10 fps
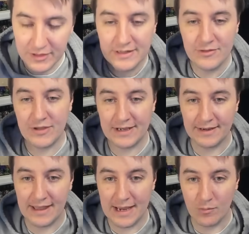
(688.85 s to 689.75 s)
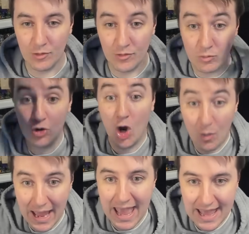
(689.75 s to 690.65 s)
the second line would go
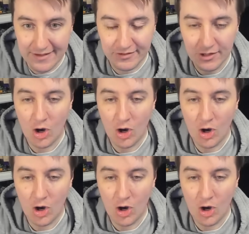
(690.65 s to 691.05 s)
ahead